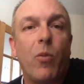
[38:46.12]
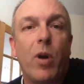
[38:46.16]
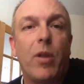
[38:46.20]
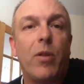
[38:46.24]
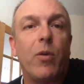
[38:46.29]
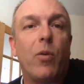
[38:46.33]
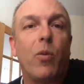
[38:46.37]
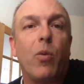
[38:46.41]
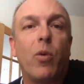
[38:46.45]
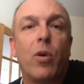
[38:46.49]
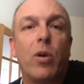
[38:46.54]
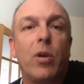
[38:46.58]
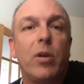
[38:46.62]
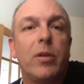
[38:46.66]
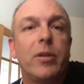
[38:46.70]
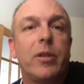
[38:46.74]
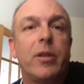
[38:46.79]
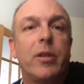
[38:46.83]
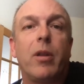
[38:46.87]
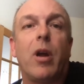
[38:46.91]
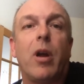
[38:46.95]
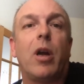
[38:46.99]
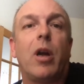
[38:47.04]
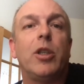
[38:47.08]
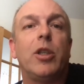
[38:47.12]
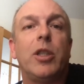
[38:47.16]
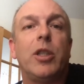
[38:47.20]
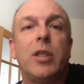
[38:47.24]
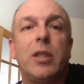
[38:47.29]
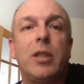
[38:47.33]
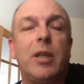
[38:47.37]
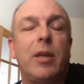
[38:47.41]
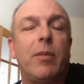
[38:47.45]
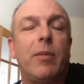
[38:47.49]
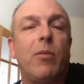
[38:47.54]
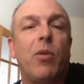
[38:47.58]
one of the world's
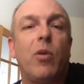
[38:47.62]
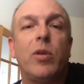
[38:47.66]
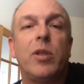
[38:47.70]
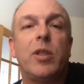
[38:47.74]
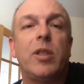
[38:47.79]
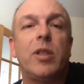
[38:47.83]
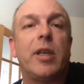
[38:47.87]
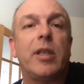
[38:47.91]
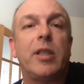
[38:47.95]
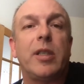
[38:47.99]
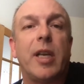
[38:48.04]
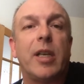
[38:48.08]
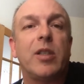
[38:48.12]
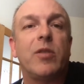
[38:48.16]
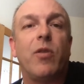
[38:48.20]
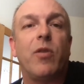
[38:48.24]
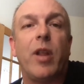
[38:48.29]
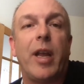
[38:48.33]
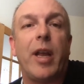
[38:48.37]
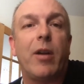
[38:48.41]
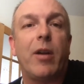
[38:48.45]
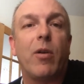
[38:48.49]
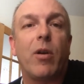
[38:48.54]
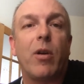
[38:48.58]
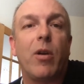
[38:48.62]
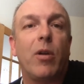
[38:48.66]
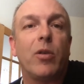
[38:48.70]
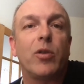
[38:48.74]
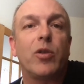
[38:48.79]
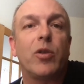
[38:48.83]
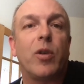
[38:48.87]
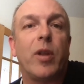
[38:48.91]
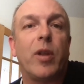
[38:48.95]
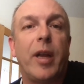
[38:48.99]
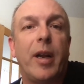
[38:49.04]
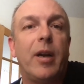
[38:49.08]
largest and most successful
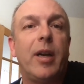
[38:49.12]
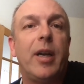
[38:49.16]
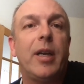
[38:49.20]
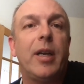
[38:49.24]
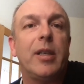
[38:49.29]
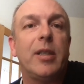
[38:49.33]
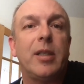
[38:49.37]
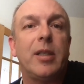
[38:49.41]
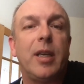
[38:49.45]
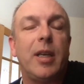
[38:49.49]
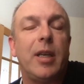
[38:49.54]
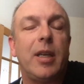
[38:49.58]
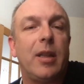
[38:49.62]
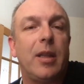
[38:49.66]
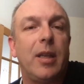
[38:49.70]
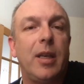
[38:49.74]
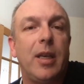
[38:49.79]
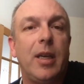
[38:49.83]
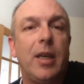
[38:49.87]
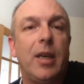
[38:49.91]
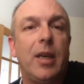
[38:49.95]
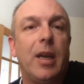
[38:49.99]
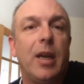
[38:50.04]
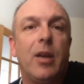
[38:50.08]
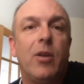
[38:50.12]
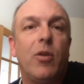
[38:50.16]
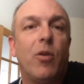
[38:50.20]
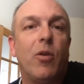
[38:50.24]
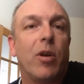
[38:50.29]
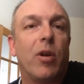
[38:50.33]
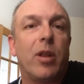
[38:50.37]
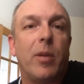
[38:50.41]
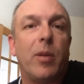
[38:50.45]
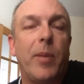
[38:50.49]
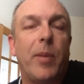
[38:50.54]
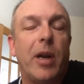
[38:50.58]
agricultural areas in the
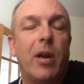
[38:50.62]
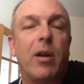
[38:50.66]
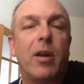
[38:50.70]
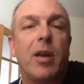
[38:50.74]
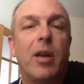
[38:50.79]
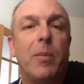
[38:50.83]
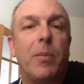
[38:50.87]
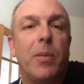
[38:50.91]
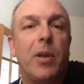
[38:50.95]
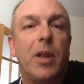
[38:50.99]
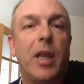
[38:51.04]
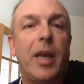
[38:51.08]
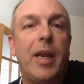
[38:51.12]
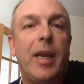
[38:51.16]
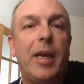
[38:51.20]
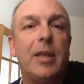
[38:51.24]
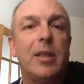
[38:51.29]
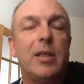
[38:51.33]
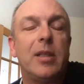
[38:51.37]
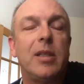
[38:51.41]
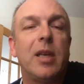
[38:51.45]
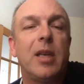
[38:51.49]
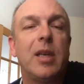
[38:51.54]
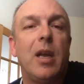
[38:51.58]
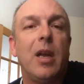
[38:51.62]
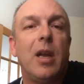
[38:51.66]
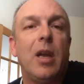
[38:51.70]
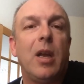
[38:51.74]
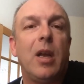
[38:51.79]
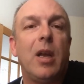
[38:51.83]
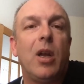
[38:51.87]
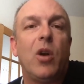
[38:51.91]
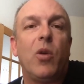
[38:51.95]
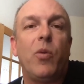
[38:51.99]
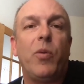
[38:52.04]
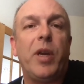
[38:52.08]
North American plains.
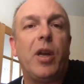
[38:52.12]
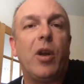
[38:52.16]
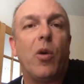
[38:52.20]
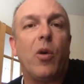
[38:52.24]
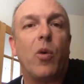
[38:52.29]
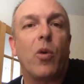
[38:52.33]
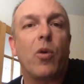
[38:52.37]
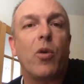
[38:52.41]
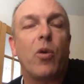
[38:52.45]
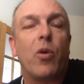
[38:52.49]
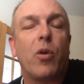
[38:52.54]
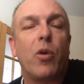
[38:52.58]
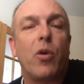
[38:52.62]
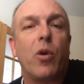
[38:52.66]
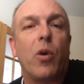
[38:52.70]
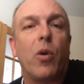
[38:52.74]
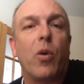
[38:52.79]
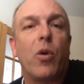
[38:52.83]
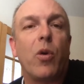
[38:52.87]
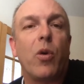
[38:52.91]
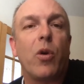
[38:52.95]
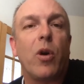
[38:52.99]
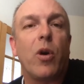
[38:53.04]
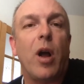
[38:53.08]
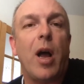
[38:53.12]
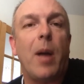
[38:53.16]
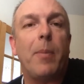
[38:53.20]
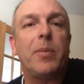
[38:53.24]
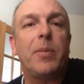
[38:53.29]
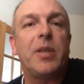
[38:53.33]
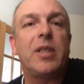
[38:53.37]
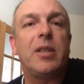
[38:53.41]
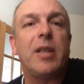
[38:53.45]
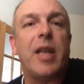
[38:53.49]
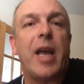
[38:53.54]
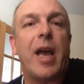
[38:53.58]
We go grow
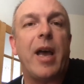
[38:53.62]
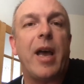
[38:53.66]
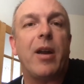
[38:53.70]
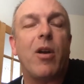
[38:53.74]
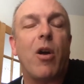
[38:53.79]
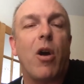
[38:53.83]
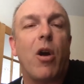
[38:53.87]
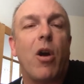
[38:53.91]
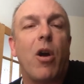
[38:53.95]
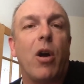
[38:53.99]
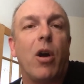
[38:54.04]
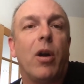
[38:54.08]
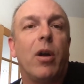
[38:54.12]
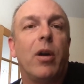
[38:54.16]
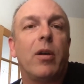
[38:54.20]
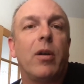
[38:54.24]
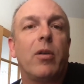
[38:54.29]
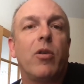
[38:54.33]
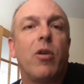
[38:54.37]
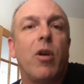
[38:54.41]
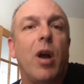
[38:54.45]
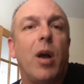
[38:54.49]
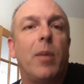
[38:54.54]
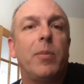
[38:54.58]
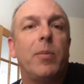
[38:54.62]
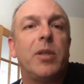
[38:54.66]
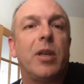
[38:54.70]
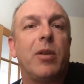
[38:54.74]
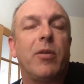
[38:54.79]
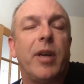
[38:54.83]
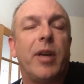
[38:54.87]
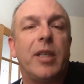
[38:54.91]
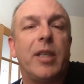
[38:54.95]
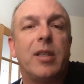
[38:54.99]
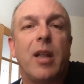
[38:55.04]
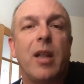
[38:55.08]
crops that are
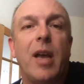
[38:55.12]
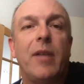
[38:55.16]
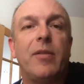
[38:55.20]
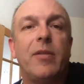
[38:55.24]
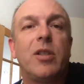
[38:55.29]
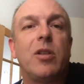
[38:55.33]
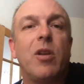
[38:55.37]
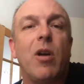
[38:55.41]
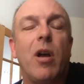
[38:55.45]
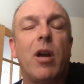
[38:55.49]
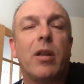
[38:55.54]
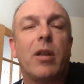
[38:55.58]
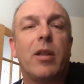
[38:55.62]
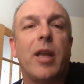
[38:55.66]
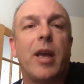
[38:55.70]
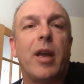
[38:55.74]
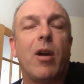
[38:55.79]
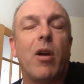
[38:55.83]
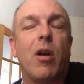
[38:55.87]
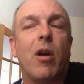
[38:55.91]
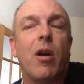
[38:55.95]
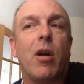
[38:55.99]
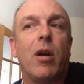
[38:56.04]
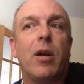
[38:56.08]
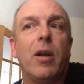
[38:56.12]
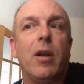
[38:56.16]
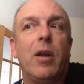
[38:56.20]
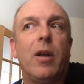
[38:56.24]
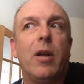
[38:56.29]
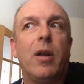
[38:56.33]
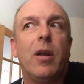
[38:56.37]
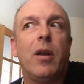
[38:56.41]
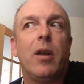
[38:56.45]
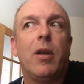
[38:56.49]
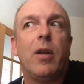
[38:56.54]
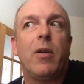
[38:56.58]
crops and raise livestock that
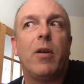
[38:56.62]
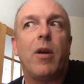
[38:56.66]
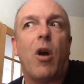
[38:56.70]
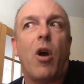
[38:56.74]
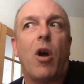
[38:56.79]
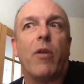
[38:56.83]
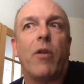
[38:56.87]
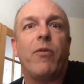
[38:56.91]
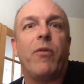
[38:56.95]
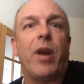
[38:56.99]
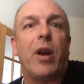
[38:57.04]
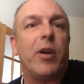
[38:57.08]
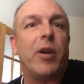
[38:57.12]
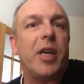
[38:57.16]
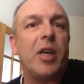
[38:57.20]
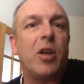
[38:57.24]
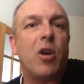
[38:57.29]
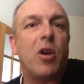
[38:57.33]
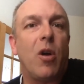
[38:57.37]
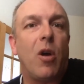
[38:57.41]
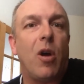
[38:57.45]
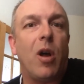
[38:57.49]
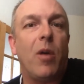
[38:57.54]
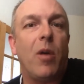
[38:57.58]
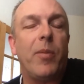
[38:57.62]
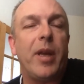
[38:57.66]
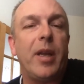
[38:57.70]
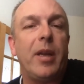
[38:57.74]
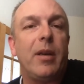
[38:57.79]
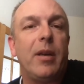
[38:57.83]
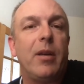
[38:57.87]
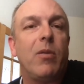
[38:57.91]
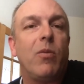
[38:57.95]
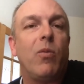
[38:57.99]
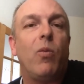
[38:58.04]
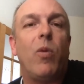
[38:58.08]
are, are very
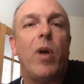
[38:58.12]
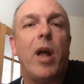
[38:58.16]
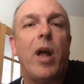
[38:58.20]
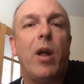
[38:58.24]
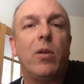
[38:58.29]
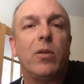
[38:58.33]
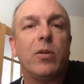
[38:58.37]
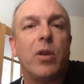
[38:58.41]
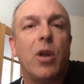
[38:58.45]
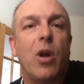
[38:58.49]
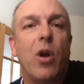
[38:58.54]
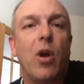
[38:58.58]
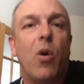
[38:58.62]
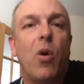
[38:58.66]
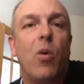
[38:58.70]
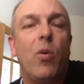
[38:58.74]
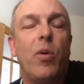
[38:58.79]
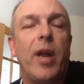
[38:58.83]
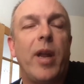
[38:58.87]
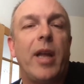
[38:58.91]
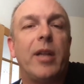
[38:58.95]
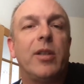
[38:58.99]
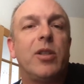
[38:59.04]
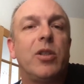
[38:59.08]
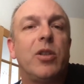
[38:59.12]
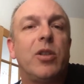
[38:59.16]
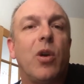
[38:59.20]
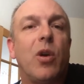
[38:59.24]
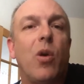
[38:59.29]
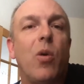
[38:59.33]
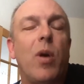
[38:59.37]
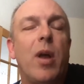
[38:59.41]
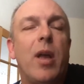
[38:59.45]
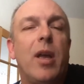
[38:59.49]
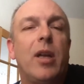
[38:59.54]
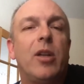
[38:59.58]
common, well-known. And
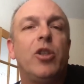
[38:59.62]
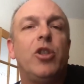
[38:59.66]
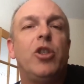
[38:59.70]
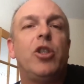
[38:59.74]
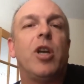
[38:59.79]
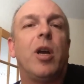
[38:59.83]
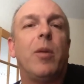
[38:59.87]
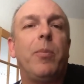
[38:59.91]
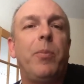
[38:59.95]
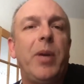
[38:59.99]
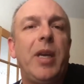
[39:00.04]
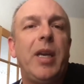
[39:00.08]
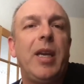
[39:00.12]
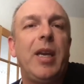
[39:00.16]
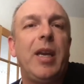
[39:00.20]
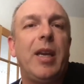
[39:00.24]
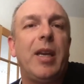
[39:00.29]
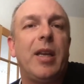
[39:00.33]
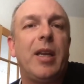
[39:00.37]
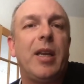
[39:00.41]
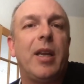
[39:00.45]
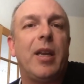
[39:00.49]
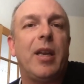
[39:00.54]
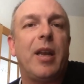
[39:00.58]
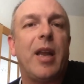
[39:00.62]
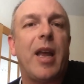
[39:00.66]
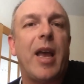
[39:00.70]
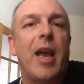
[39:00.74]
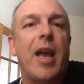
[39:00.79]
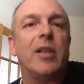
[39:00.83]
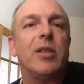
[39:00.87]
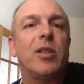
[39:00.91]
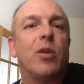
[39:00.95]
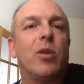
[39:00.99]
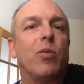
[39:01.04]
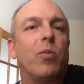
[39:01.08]
so jumping in
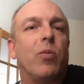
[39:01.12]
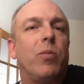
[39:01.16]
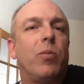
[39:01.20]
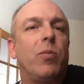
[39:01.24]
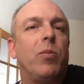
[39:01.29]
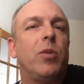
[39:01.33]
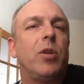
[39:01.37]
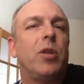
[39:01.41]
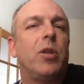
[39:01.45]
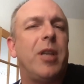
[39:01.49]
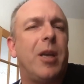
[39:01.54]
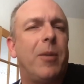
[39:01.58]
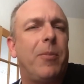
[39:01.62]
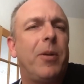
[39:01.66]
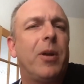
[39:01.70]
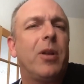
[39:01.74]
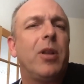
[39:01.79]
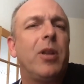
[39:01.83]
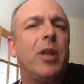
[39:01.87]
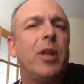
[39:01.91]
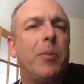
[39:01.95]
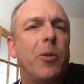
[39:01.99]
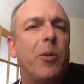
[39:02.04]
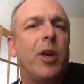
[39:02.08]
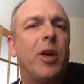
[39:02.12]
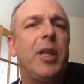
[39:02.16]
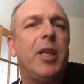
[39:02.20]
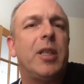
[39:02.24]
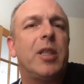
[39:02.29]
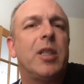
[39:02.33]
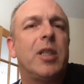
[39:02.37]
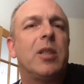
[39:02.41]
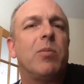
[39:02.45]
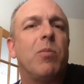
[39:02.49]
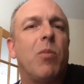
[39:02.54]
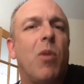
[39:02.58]
as a typically pretty
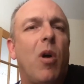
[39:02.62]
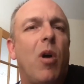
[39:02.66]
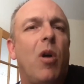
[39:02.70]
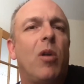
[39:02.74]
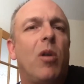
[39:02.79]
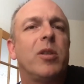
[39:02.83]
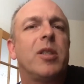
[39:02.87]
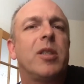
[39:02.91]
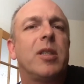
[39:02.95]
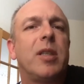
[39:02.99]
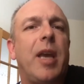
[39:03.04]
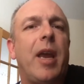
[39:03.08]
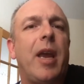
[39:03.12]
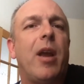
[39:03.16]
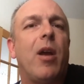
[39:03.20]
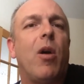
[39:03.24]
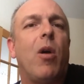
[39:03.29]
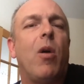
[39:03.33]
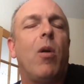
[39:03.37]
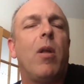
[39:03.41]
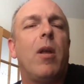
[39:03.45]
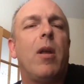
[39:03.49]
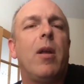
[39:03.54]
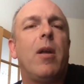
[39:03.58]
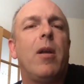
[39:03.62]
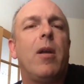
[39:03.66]
small scale